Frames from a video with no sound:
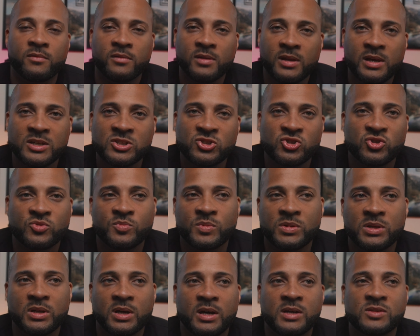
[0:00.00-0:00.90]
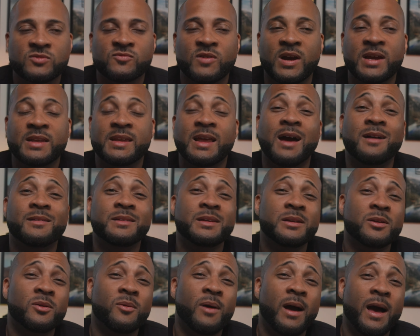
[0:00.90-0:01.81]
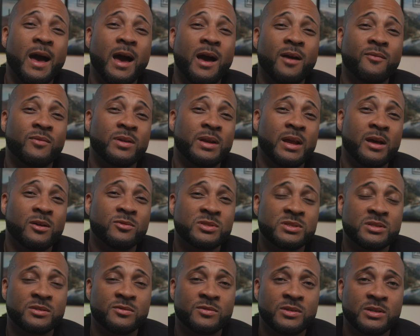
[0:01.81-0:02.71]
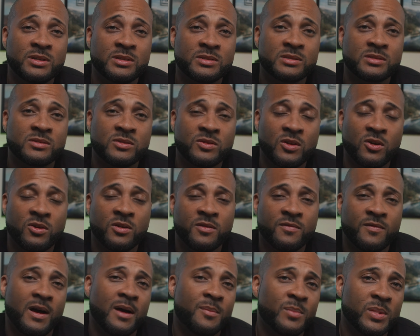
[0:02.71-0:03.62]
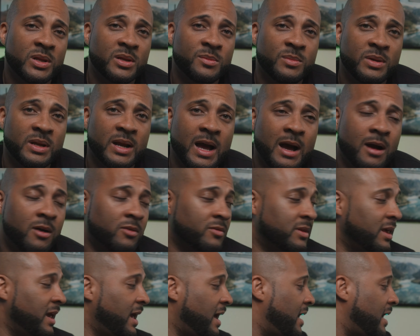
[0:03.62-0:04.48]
lens, just because right now they don't have an L series 35mm out. They